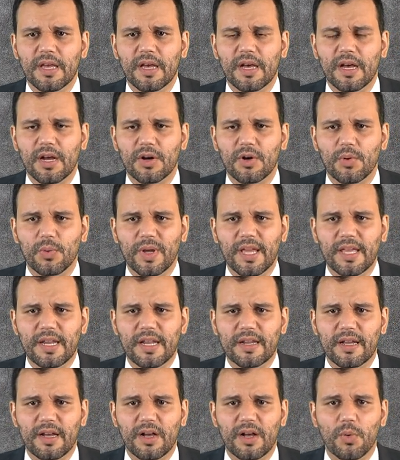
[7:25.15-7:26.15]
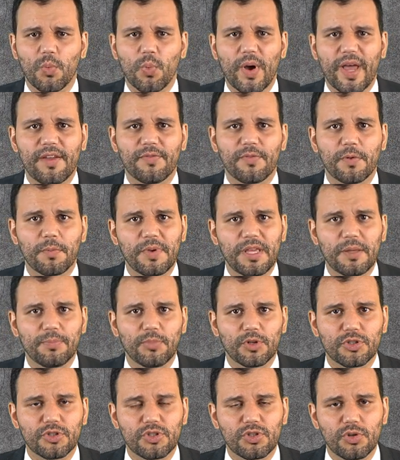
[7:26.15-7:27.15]
uh, created a way for
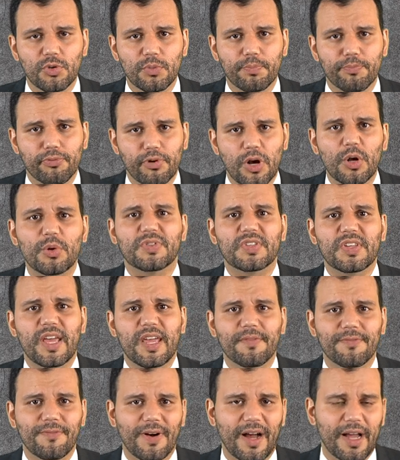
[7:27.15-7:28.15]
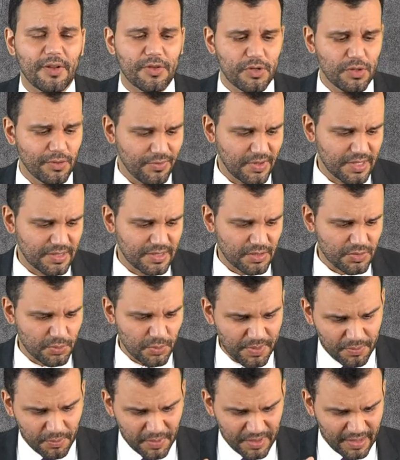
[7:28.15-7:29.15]
people to pro se file U visas
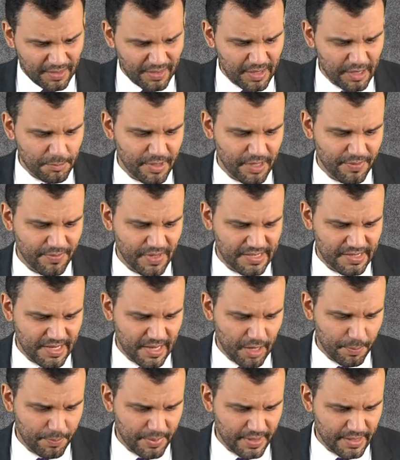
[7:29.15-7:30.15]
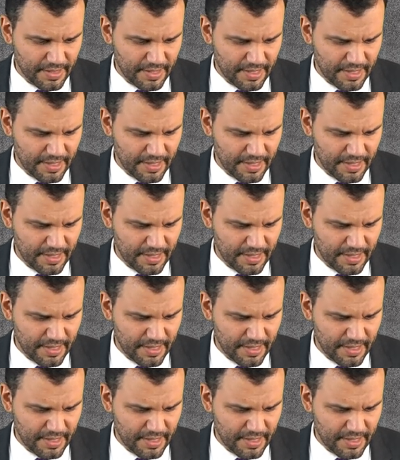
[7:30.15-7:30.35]
with, with a little bit of his help and,